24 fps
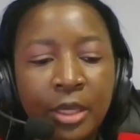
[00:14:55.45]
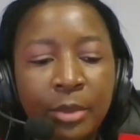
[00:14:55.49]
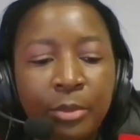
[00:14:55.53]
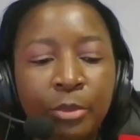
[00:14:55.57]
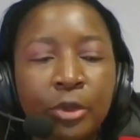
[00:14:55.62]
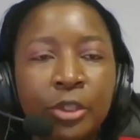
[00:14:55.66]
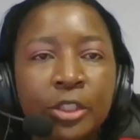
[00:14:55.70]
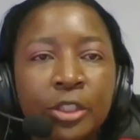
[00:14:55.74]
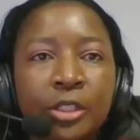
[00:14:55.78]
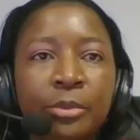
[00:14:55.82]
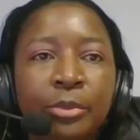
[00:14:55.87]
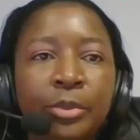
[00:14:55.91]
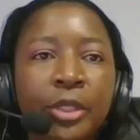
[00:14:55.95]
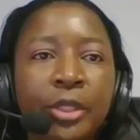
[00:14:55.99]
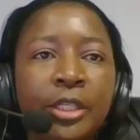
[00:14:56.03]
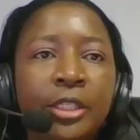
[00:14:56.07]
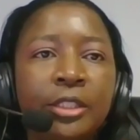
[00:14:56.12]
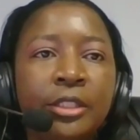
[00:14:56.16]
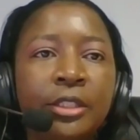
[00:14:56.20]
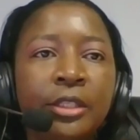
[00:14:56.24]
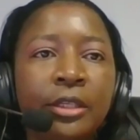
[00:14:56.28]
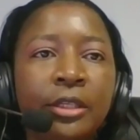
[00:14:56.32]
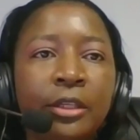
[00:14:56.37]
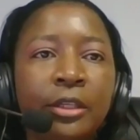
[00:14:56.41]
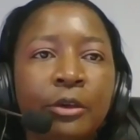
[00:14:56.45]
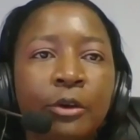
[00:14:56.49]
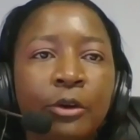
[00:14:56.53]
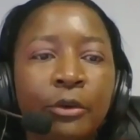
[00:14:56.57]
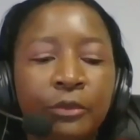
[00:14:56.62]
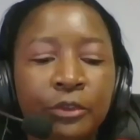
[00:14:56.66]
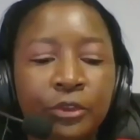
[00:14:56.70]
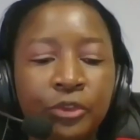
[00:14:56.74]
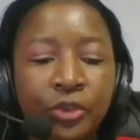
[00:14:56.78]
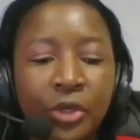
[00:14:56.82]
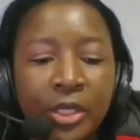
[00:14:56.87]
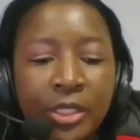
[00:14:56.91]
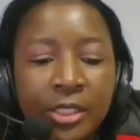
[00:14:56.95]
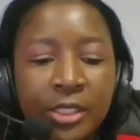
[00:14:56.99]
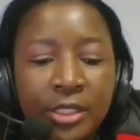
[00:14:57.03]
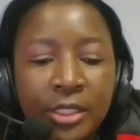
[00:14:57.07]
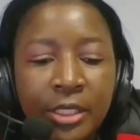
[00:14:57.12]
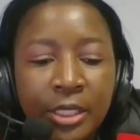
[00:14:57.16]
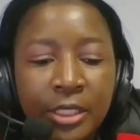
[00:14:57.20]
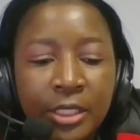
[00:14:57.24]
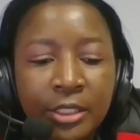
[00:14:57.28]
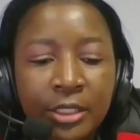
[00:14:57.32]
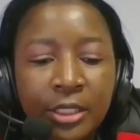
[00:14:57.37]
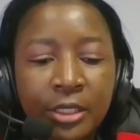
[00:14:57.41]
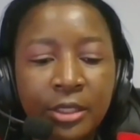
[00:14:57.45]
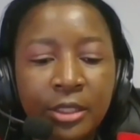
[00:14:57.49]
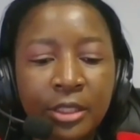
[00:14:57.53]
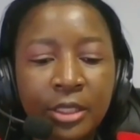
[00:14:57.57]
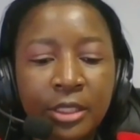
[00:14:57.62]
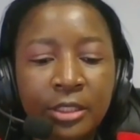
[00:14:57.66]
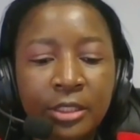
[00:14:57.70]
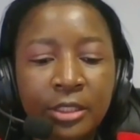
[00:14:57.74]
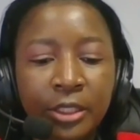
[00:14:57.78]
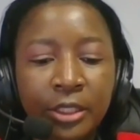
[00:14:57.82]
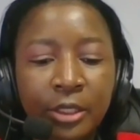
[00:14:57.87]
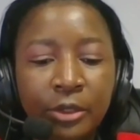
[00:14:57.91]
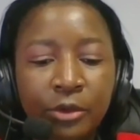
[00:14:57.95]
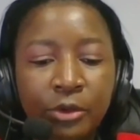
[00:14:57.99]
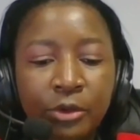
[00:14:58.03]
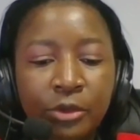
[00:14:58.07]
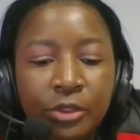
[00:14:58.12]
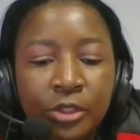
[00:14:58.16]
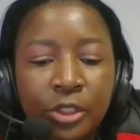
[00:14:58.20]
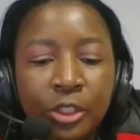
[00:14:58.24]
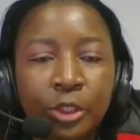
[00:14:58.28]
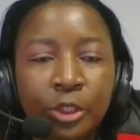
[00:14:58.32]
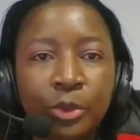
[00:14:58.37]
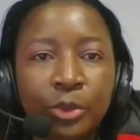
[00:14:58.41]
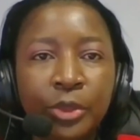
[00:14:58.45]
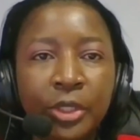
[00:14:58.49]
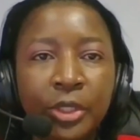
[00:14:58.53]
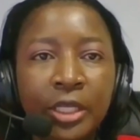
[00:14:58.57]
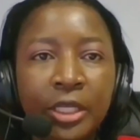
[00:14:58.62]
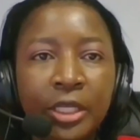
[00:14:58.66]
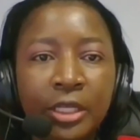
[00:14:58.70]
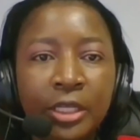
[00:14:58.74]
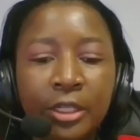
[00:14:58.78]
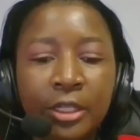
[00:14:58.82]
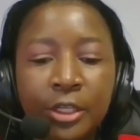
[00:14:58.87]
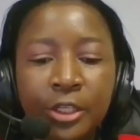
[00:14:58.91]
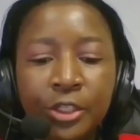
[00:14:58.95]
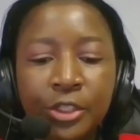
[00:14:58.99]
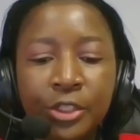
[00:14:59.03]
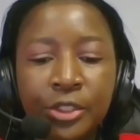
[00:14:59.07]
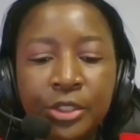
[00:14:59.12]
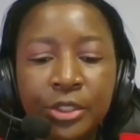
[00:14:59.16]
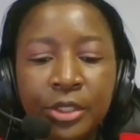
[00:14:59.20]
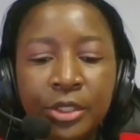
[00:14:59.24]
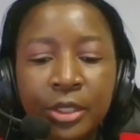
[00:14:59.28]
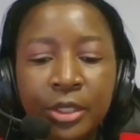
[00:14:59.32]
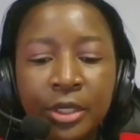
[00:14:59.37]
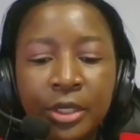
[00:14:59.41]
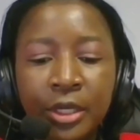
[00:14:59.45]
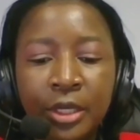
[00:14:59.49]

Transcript: the possibility of translating these records into English